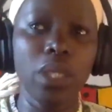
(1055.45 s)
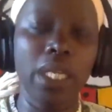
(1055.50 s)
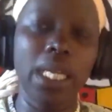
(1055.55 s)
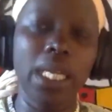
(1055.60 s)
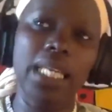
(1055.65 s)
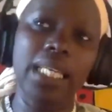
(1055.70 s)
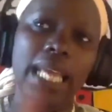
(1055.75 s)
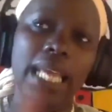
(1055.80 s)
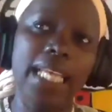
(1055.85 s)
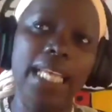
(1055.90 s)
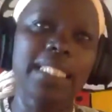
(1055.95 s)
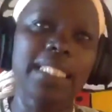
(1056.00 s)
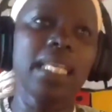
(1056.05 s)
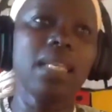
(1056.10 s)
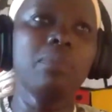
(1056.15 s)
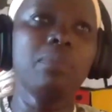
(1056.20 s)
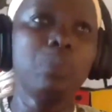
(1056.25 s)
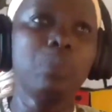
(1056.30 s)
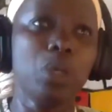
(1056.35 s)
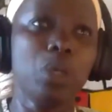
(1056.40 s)
And I had an
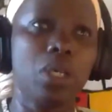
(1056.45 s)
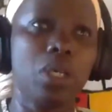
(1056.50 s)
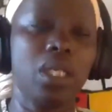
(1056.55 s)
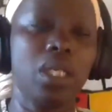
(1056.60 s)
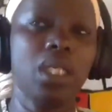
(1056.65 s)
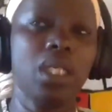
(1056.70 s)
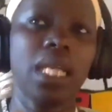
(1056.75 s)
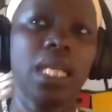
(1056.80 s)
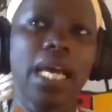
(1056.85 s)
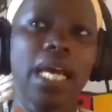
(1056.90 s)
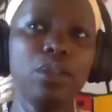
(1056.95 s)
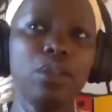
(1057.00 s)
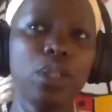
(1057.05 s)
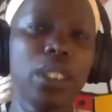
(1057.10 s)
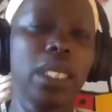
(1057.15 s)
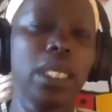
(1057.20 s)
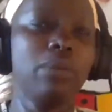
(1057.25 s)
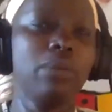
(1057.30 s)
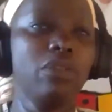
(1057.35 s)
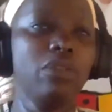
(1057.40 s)
Excel book I used to
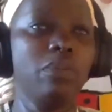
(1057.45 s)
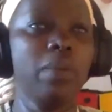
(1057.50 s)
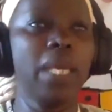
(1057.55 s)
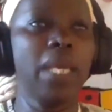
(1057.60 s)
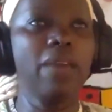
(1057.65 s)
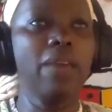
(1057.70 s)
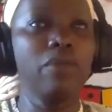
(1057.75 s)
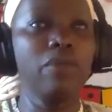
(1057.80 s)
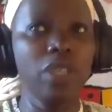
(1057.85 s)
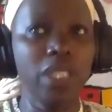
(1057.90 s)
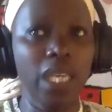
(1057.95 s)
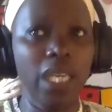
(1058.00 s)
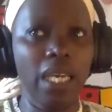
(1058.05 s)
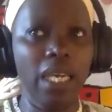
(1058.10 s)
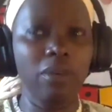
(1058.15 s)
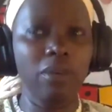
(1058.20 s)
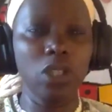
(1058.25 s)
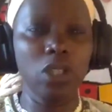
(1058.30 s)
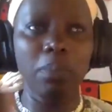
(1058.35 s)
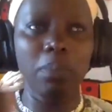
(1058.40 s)
take with me every
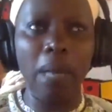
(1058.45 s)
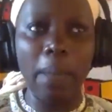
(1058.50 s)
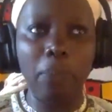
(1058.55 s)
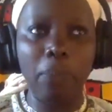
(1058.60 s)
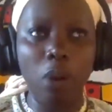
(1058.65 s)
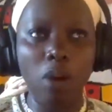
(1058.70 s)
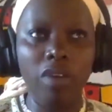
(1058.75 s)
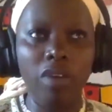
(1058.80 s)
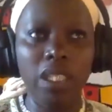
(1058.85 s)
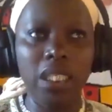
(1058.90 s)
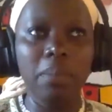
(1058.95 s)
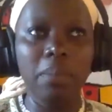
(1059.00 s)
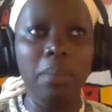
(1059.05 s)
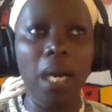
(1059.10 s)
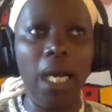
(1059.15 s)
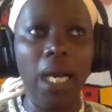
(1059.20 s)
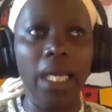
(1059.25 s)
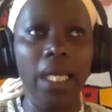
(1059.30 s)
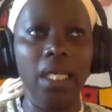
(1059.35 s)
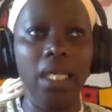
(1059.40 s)
day, because my poverty
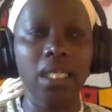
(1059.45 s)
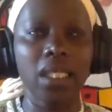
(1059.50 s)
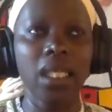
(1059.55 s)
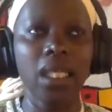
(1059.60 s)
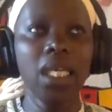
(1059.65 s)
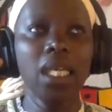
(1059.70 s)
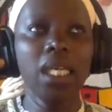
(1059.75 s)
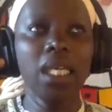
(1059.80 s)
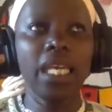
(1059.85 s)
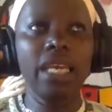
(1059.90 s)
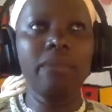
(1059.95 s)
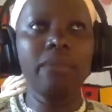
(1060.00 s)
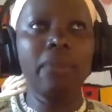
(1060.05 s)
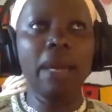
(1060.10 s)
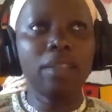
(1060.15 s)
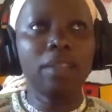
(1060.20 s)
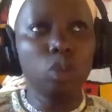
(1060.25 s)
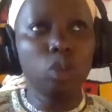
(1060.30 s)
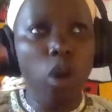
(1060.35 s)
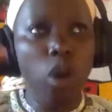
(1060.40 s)
mind and
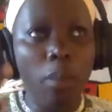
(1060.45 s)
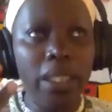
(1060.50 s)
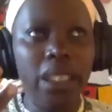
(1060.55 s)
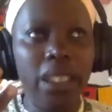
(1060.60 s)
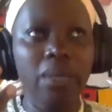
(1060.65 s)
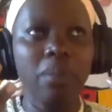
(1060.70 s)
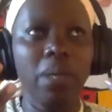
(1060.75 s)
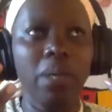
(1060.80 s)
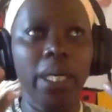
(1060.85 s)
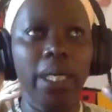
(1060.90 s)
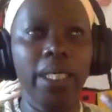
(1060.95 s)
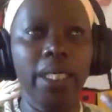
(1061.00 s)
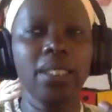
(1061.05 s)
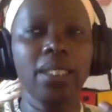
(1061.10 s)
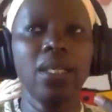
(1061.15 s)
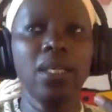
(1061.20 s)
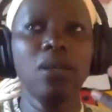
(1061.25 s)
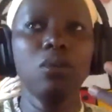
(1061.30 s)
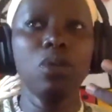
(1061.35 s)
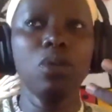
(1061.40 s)
my traumatic mind
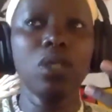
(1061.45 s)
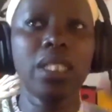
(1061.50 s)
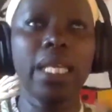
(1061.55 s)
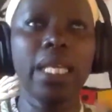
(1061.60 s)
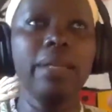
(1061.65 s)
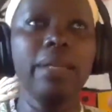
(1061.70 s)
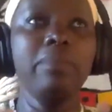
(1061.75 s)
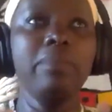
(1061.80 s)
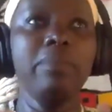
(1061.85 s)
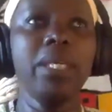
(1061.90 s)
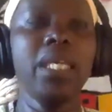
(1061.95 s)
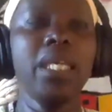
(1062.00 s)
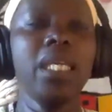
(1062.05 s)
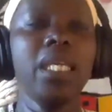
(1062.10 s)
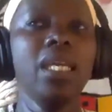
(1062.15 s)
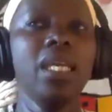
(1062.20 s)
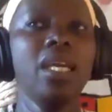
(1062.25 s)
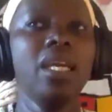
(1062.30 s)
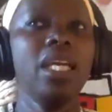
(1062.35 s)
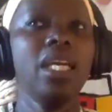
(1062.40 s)
was telling
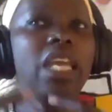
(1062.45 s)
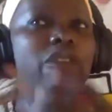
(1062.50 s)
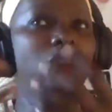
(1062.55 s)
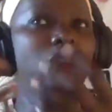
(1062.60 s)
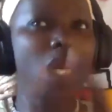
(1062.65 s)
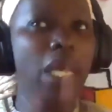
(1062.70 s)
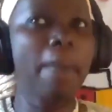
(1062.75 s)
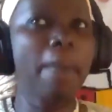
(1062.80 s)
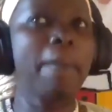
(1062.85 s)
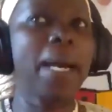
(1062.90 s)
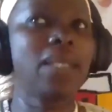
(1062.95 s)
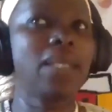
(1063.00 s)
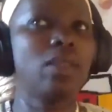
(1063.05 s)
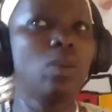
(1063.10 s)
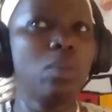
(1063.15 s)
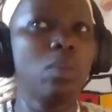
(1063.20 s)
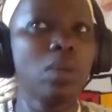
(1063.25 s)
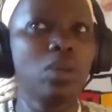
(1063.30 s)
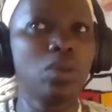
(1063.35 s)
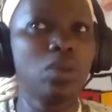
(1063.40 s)
me, if you come back
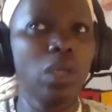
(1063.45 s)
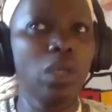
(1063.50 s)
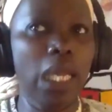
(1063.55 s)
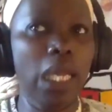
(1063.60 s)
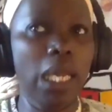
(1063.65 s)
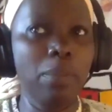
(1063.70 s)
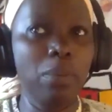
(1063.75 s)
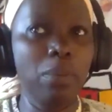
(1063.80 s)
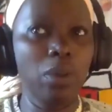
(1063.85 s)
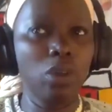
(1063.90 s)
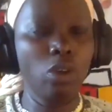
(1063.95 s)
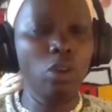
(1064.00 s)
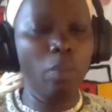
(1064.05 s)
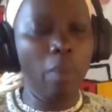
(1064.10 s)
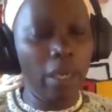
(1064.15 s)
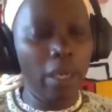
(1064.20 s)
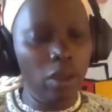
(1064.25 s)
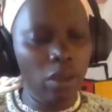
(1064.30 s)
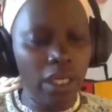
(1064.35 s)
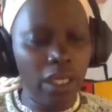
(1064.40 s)
tomorrow to the library, you
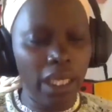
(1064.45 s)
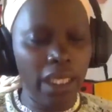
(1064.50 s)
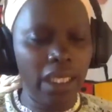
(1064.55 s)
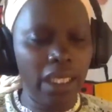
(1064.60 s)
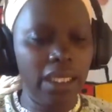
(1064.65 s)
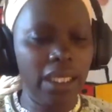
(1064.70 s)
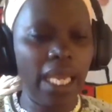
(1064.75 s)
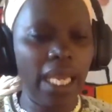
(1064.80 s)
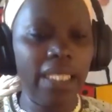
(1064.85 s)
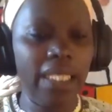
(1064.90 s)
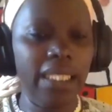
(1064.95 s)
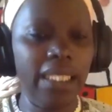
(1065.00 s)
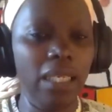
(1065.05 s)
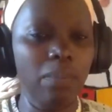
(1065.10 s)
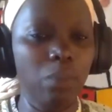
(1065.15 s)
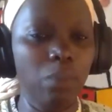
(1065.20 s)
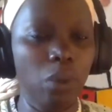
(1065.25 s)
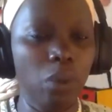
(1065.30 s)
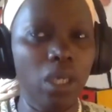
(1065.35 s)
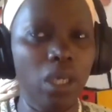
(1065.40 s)
might not get this Excel book.